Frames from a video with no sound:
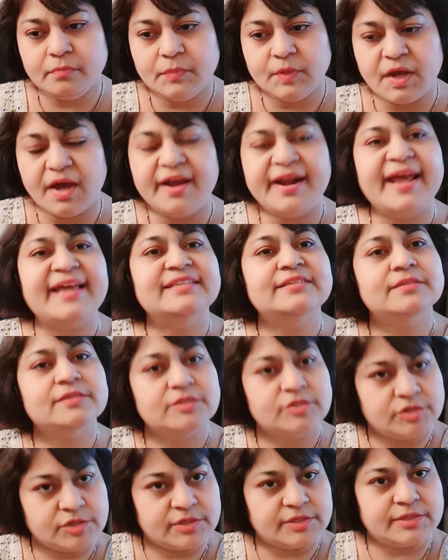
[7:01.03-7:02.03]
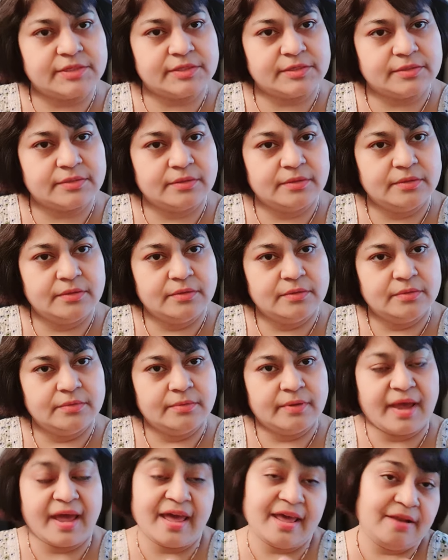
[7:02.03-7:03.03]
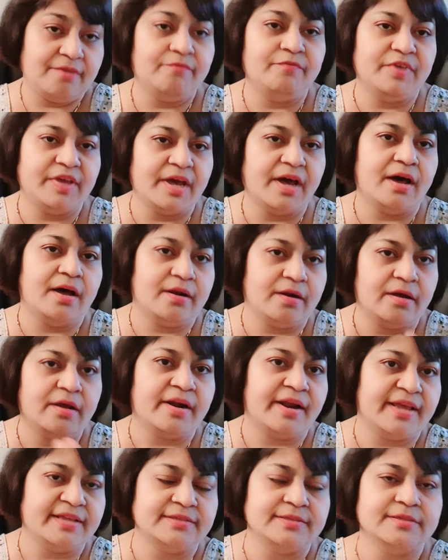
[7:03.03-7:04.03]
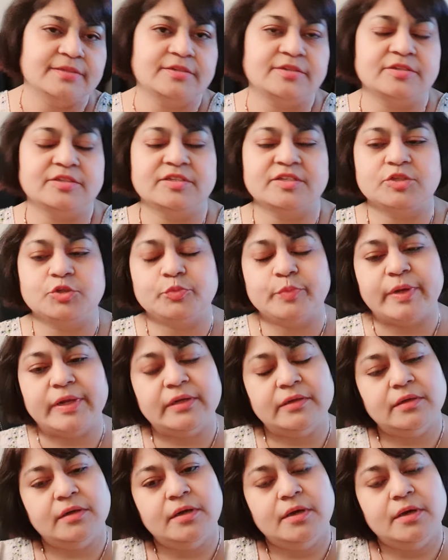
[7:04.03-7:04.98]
Our ancestors, and we are our ancestors as well.